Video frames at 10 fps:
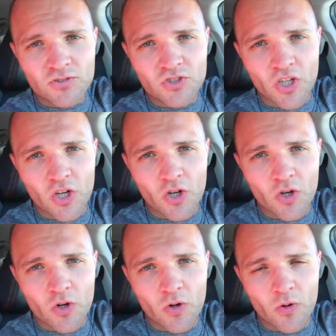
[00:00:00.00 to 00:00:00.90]

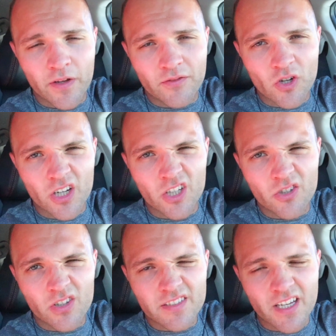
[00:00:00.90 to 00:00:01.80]
So if you're going to
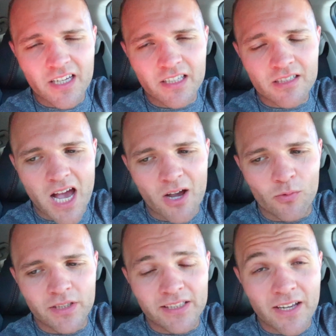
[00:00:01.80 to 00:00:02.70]
do this hike, I
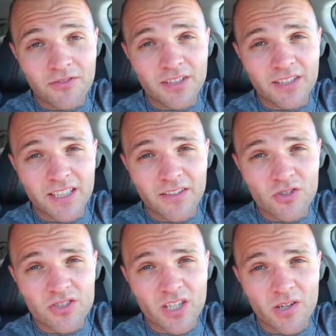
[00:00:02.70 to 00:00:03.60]
would definitely give
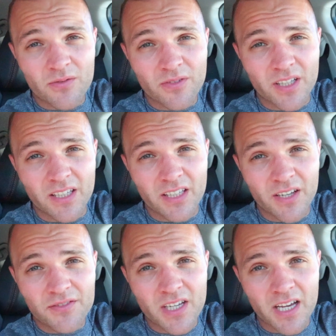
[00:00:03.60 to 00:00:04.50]
yourself
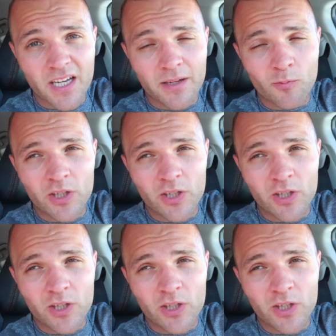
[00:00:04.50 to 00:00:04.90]
enough time.